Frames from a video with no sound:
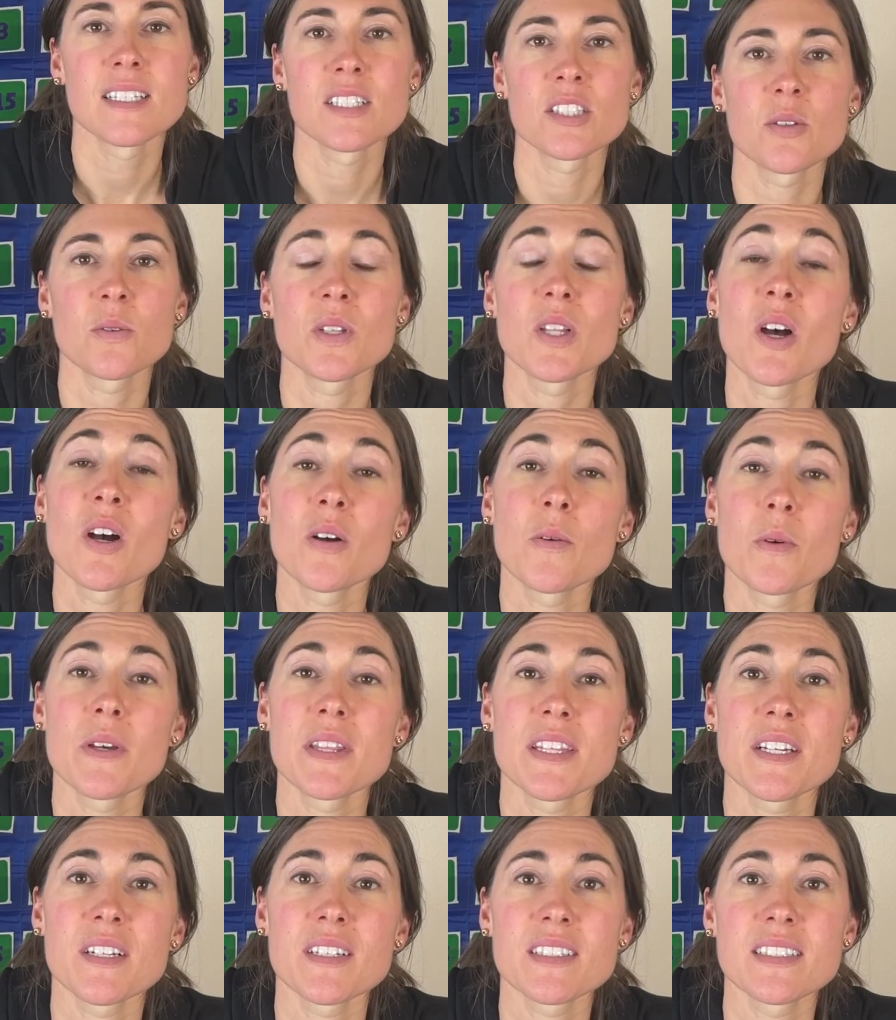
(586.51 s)
So along
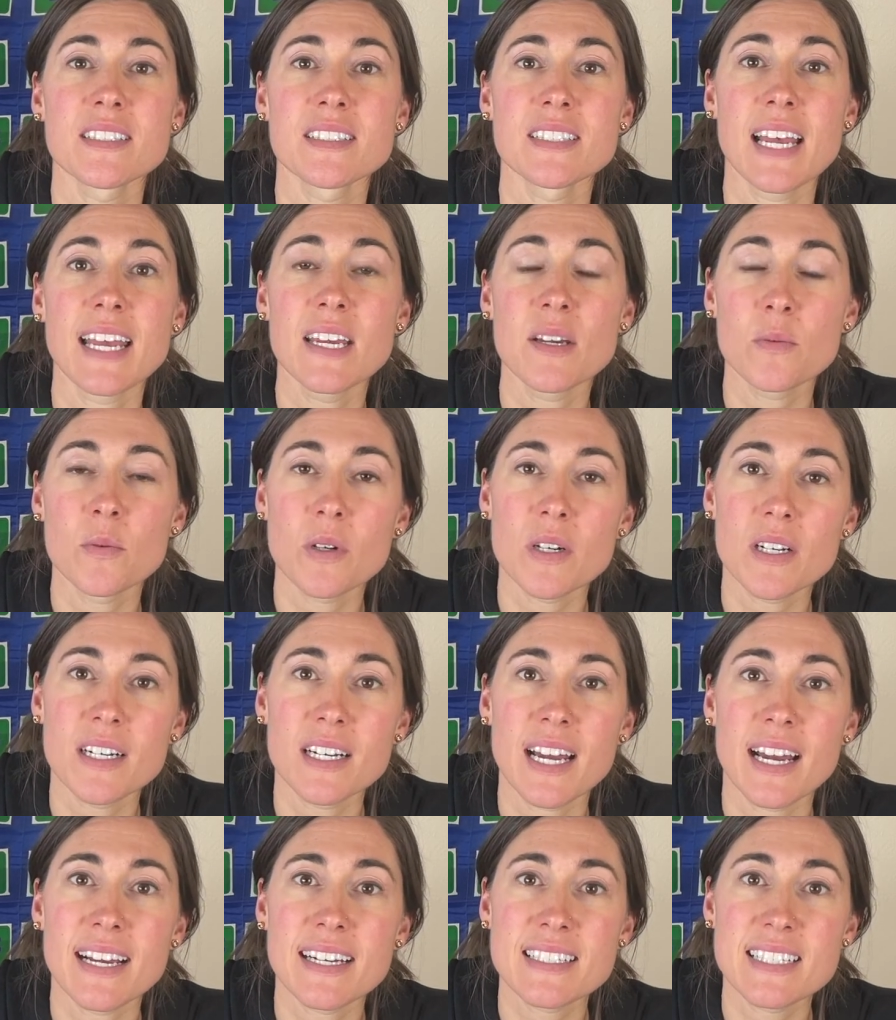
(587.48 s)
with your sight word
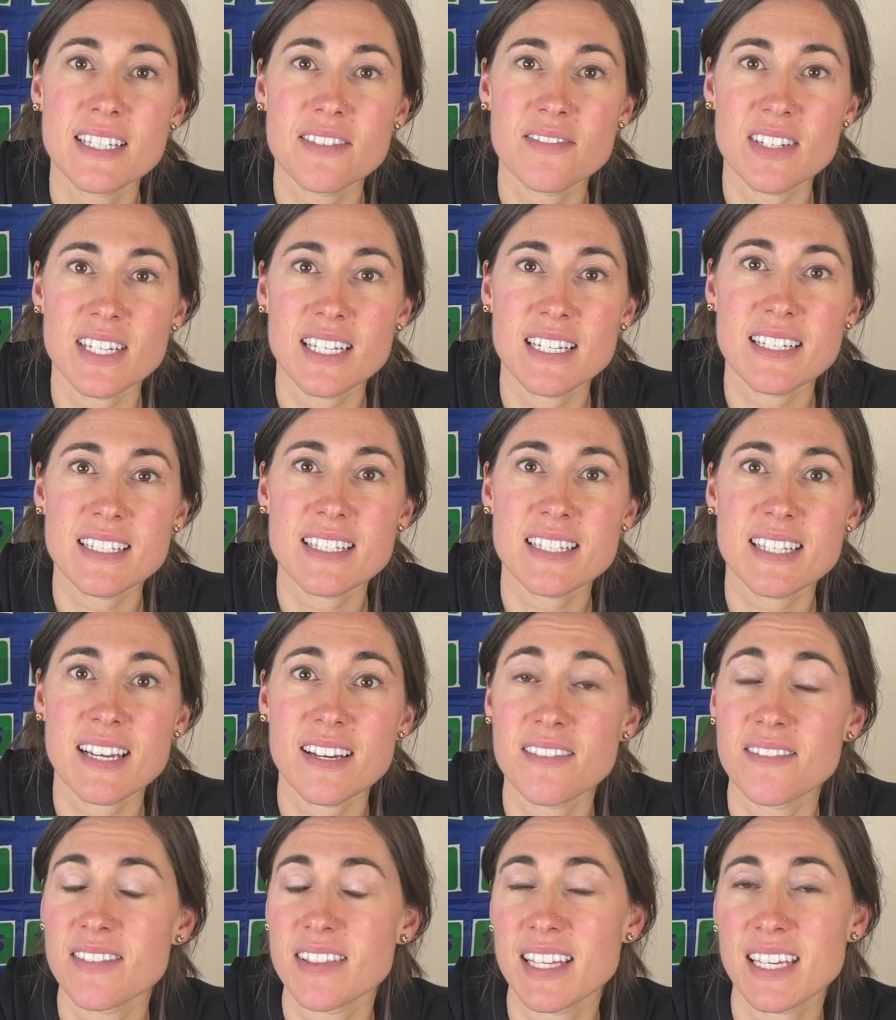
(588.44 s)
activities
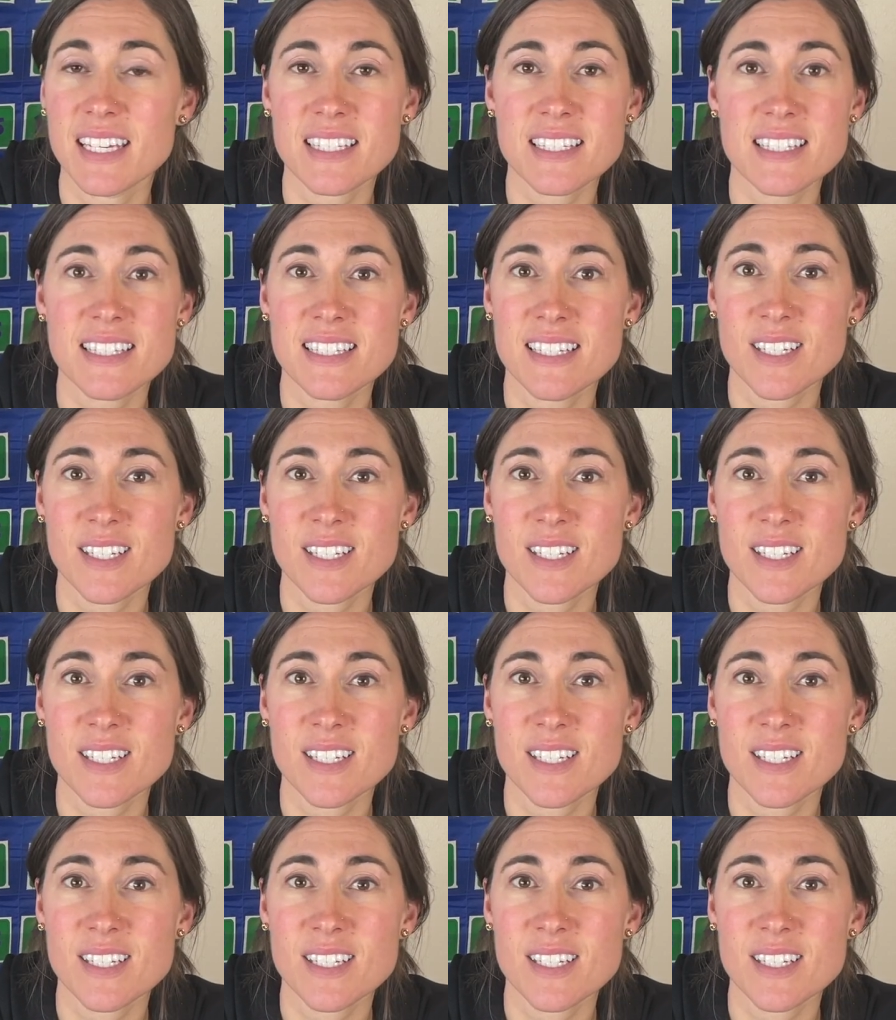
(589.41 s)
of things